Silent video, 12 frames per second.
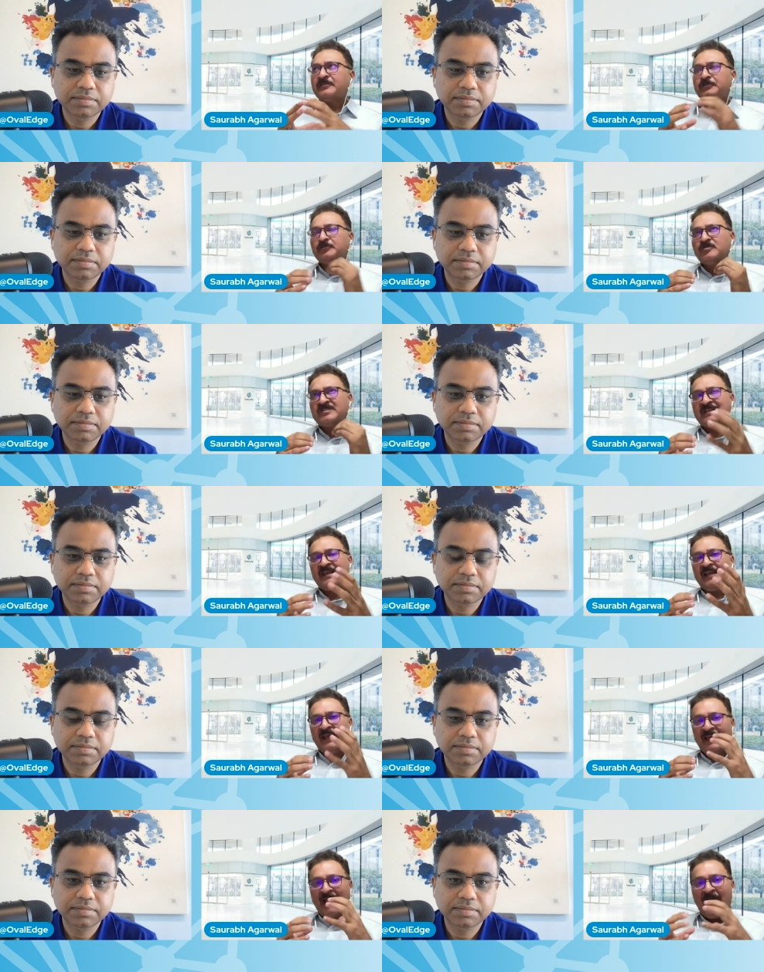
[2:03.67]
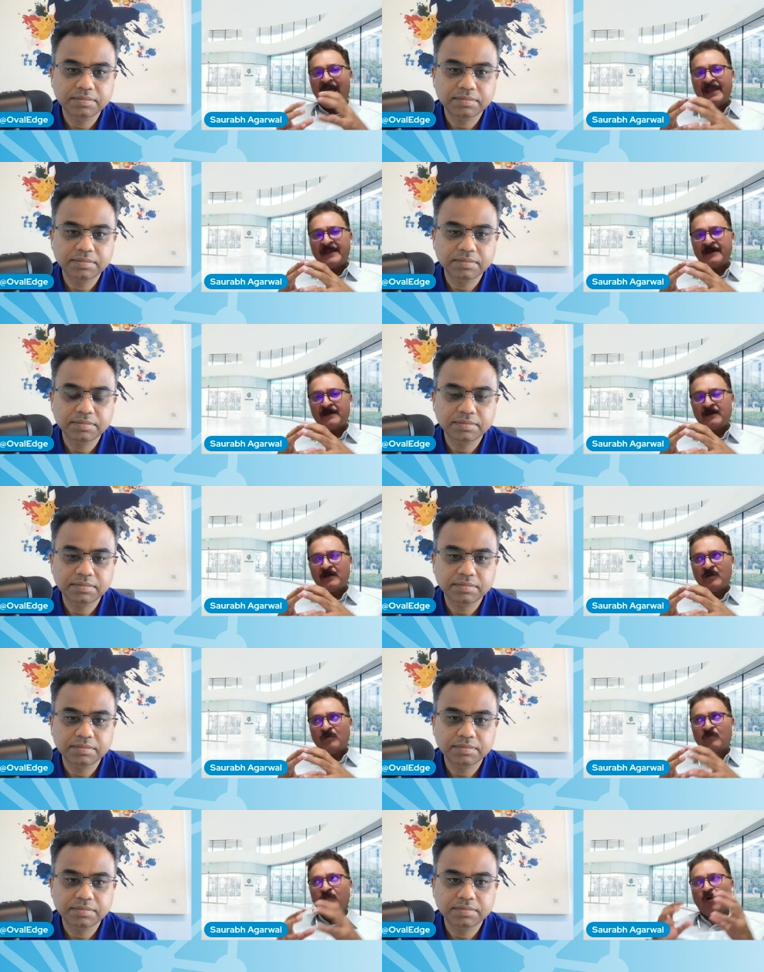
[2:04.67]
Speaker 1: you say AI,
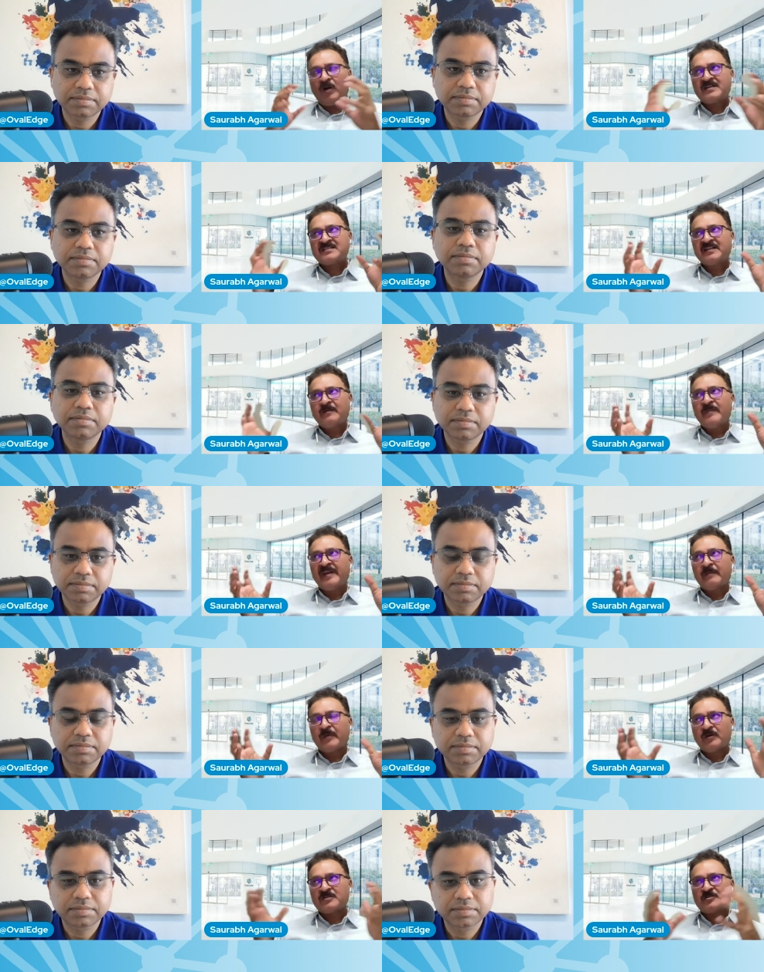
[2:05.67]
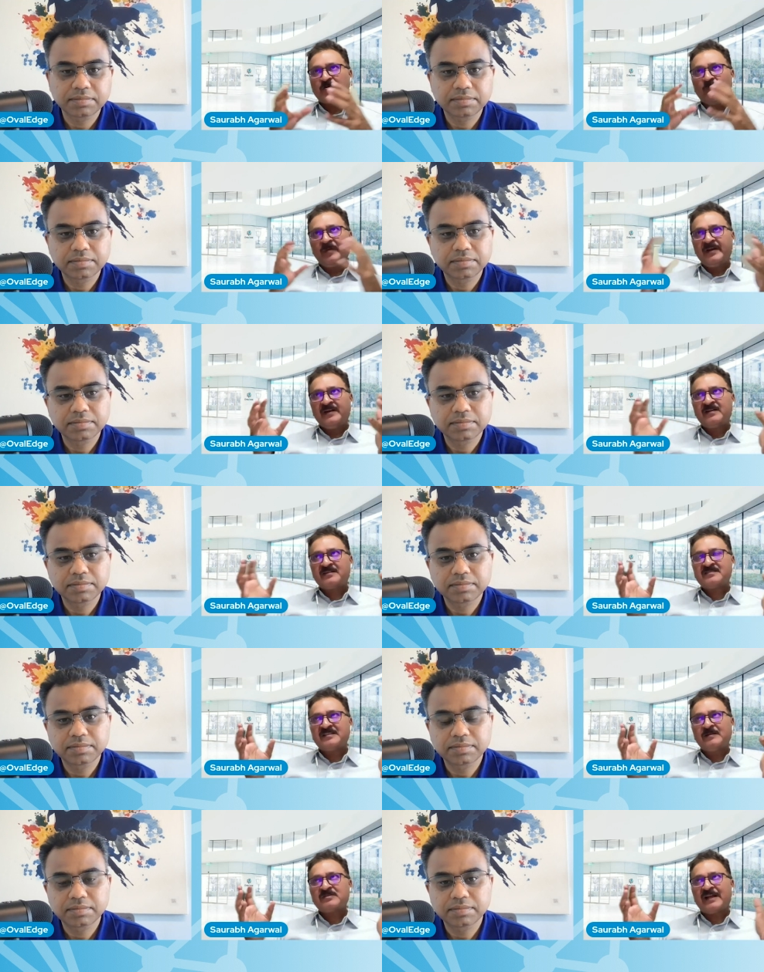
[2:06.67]
what does it mean? Because to me, it
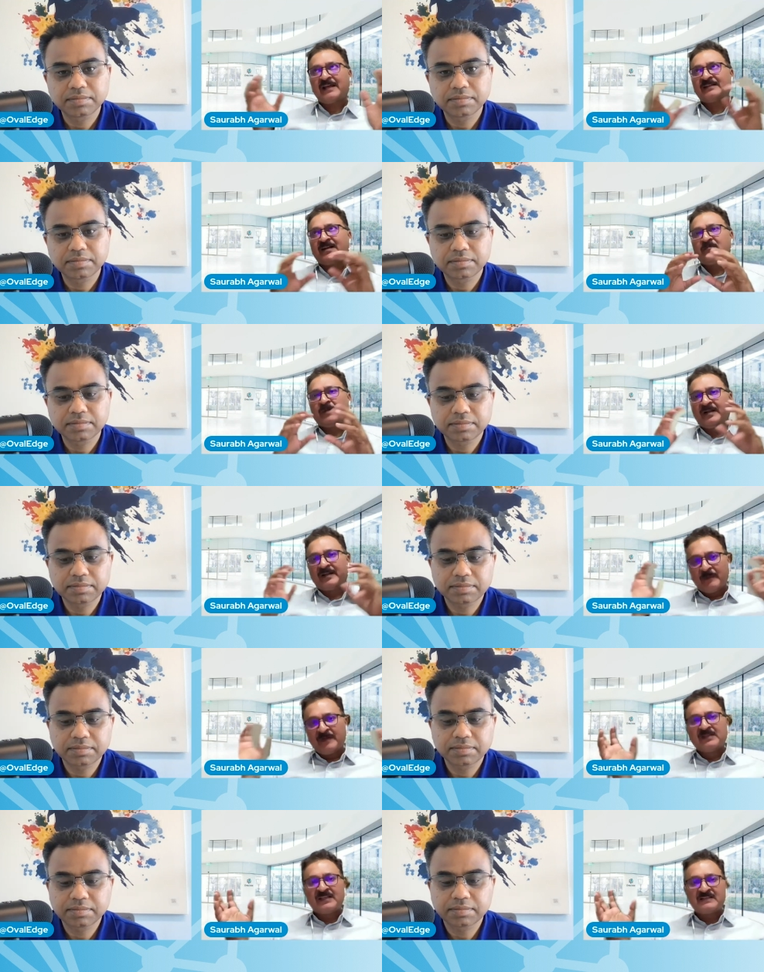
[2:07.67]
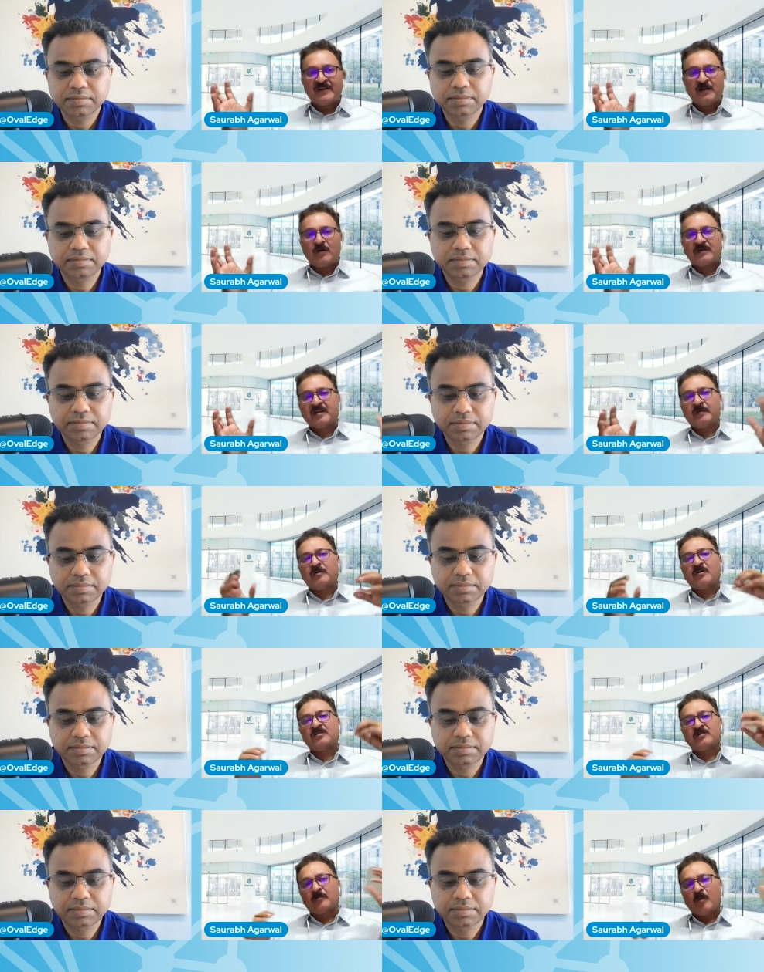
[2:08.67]
seems like there are multiple things we are talking
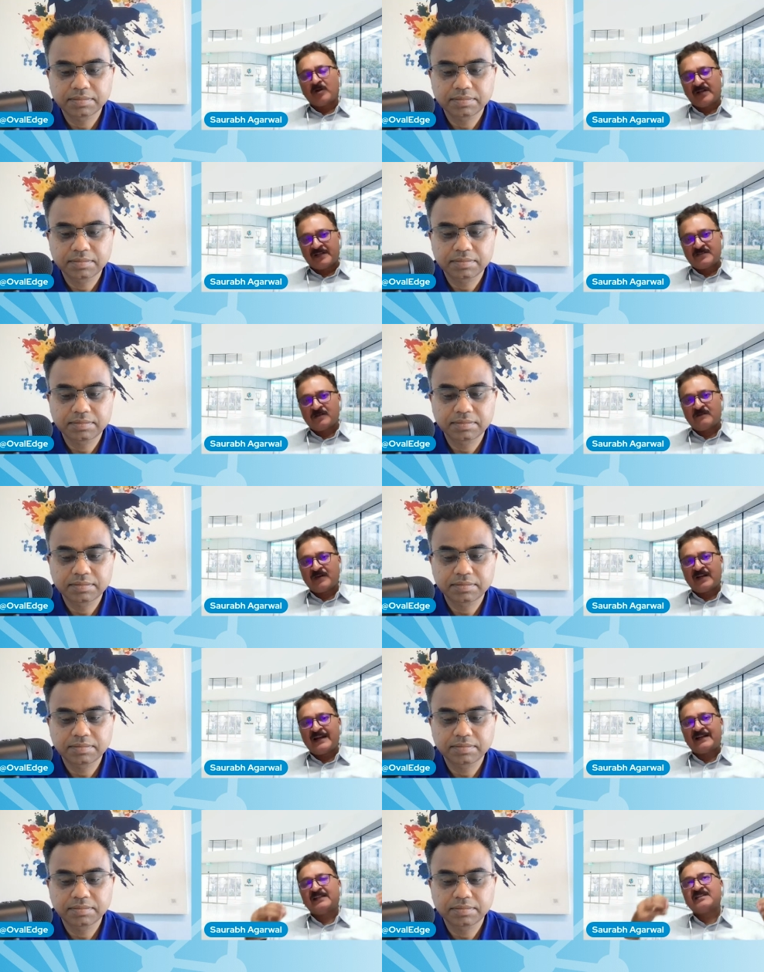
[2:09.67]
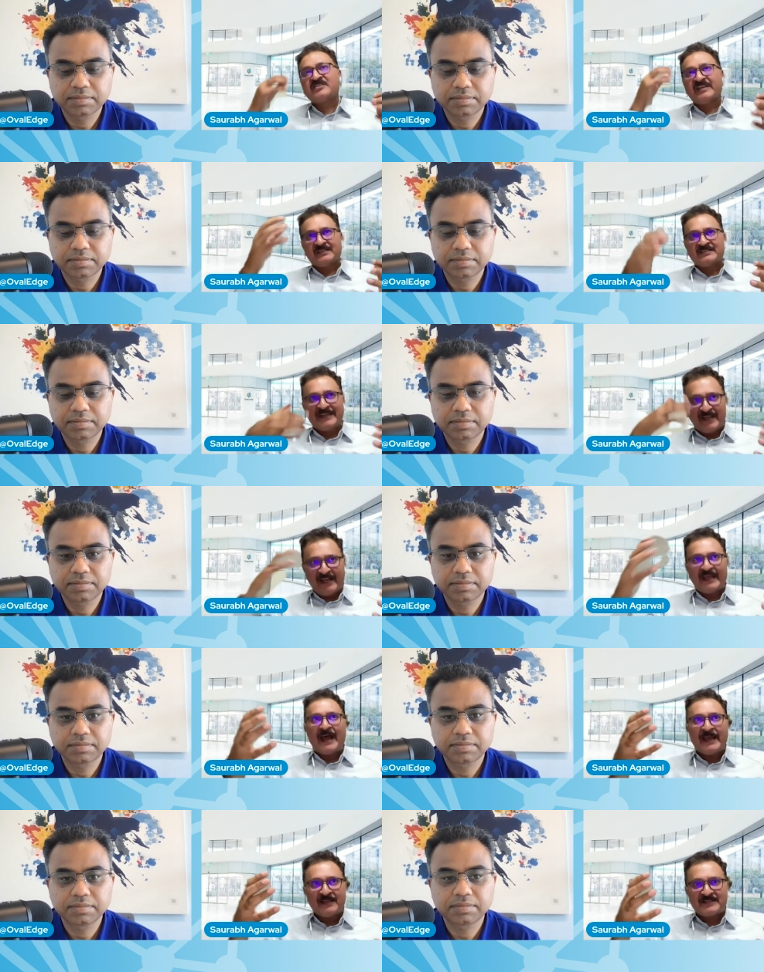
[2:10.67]
about: robotics on one hand, then Gen
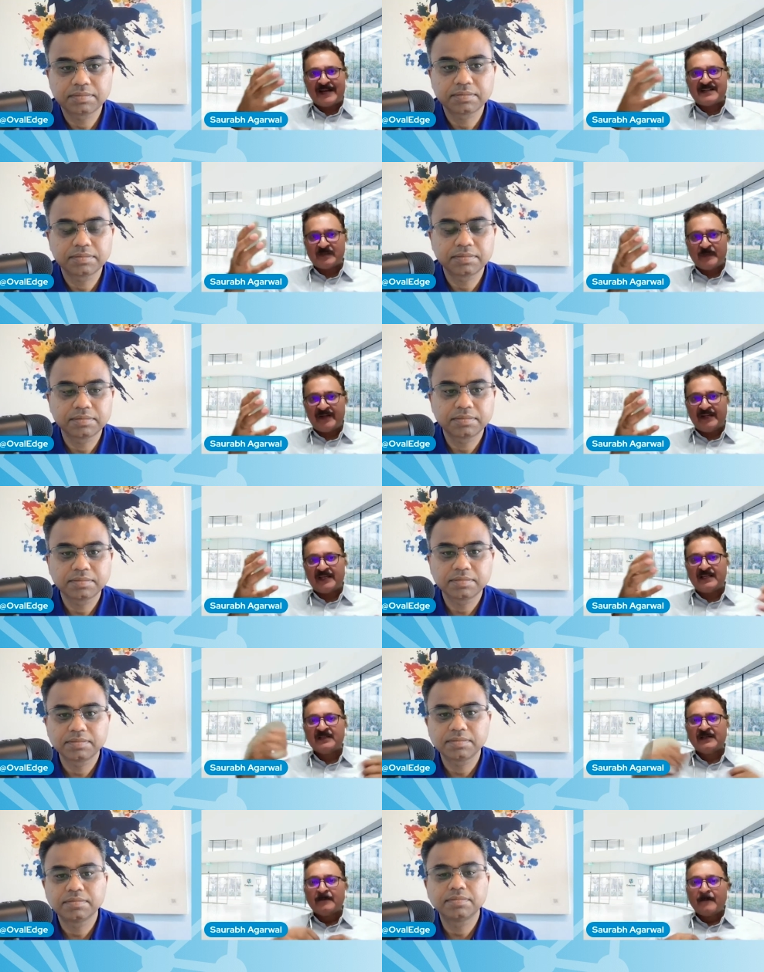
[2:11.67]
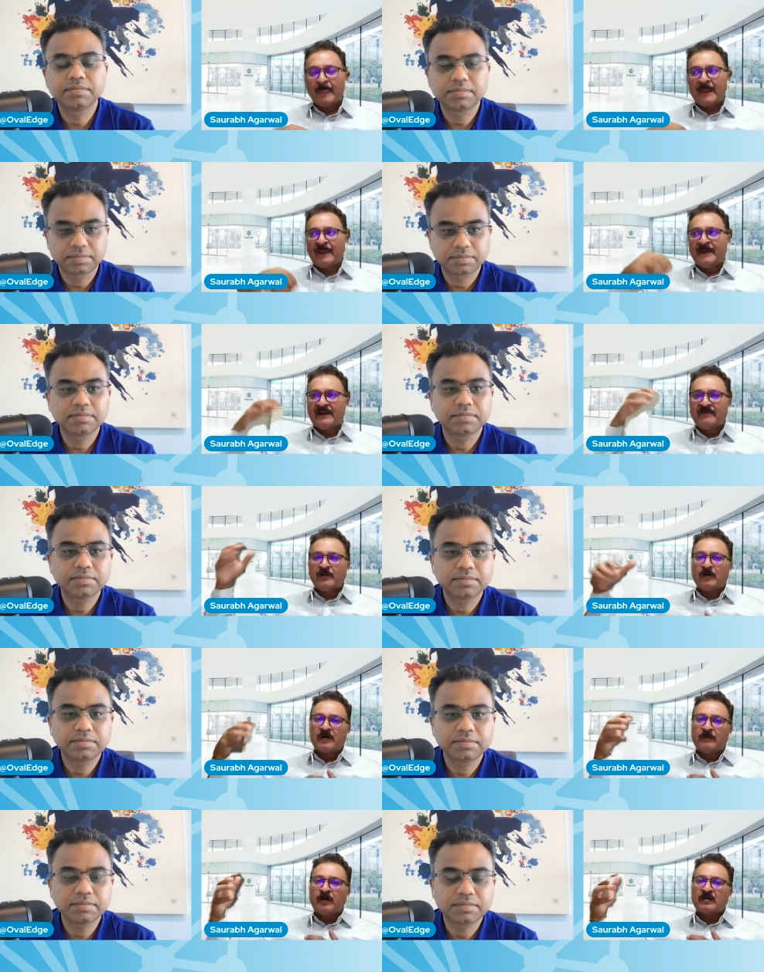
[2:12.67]
AI, Chat GPT, and then we
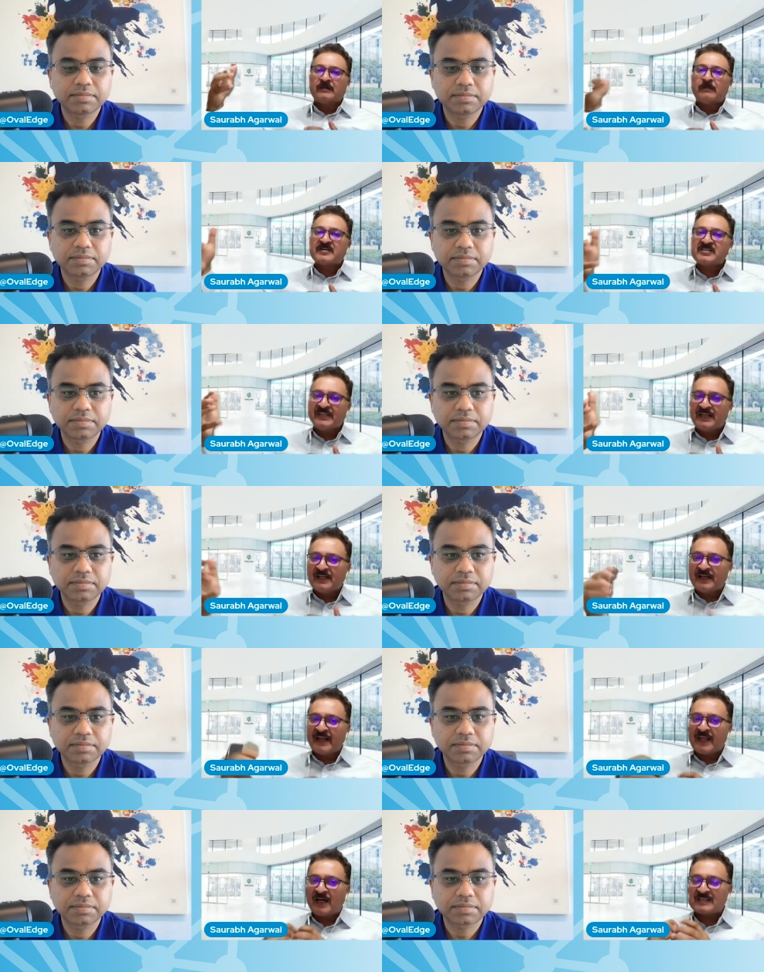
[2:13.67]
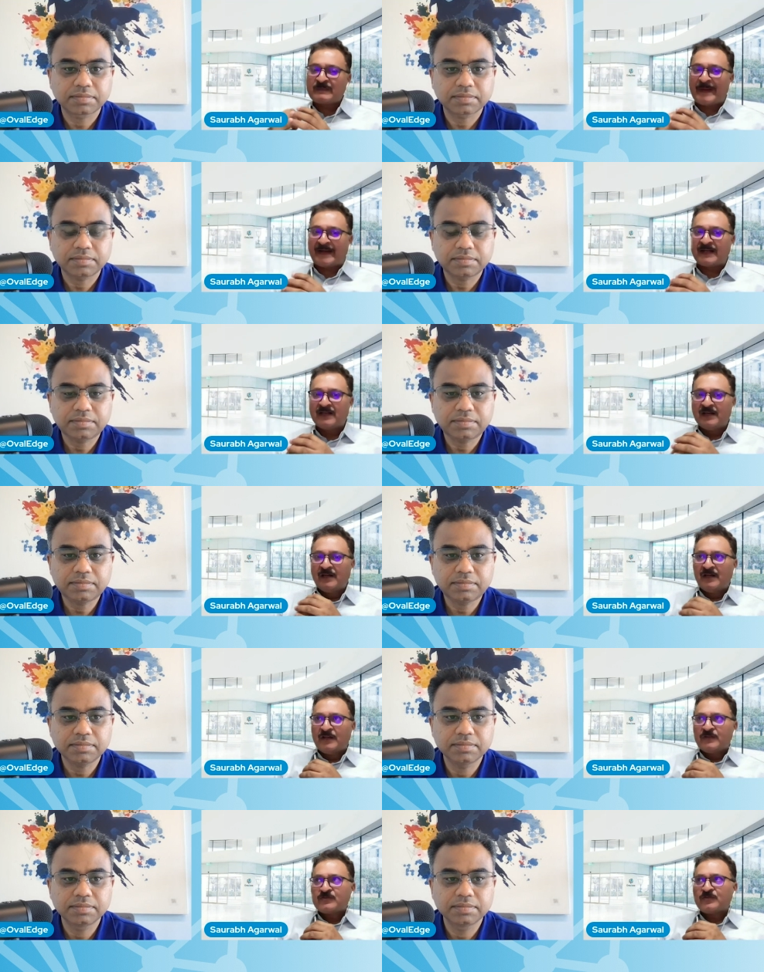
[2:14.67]
talk about the machine learning aspect.
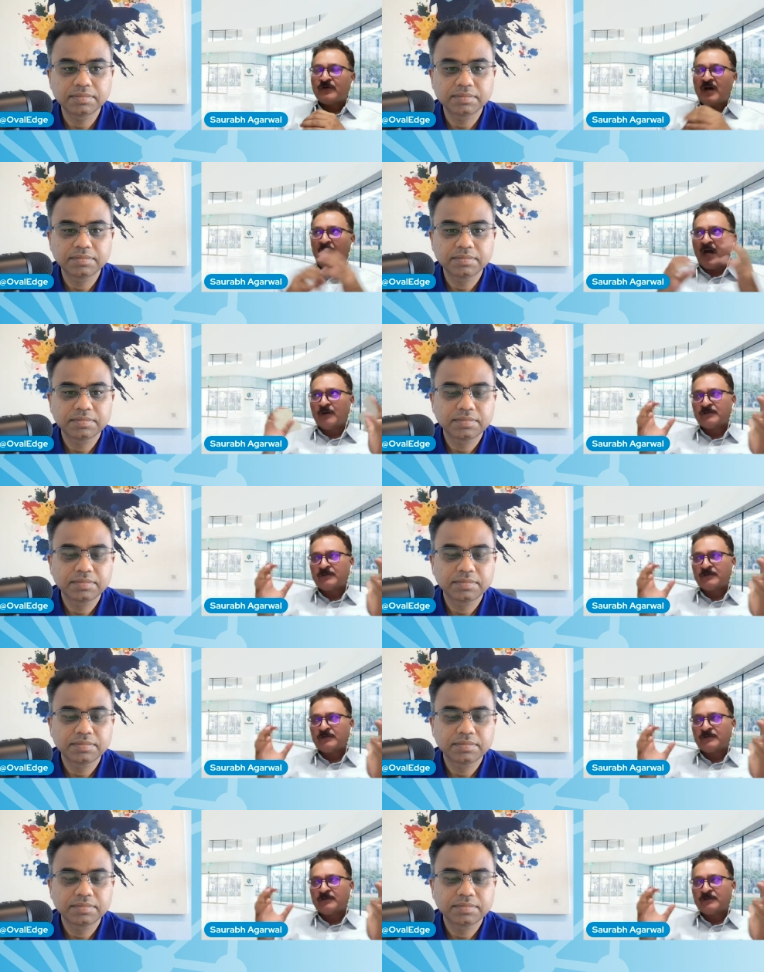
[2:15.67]
So how